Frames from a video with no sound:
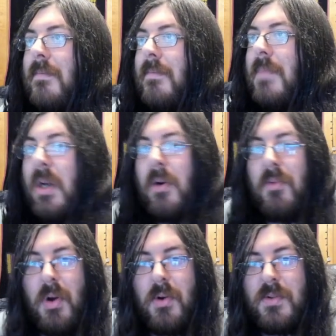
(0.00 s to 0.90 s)
you know,
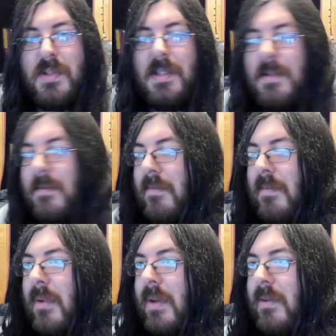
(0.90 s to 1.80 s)
Rose
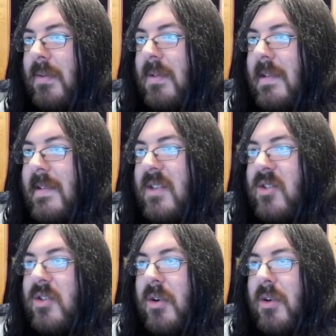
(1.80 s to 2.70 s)
was, was his
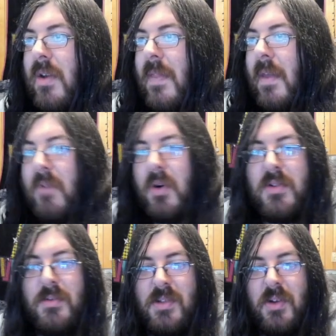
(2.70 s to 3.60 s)
sister, and then
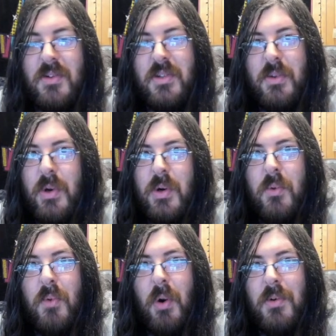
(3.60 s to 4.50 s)
Rose was also the one who
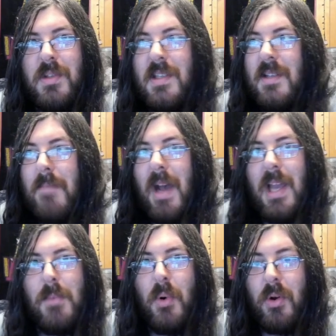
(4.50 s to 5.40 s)
wrote My
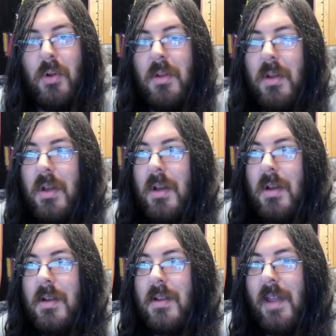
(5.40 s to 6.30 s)
Immortal,
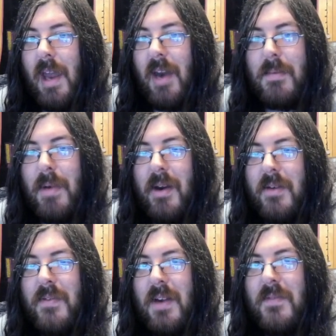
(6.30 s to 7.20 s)
the Harry Potter
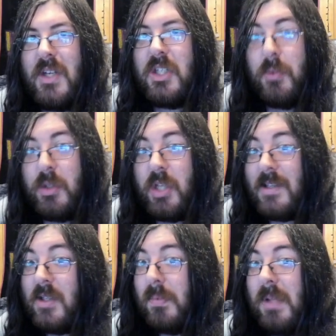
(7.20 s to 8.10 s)
fan fiction, which I
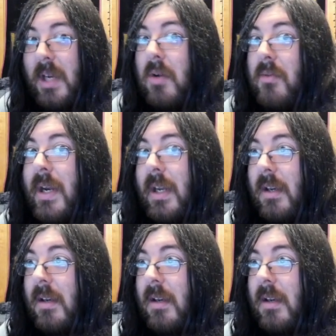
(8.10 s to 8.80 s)
still plan on reading.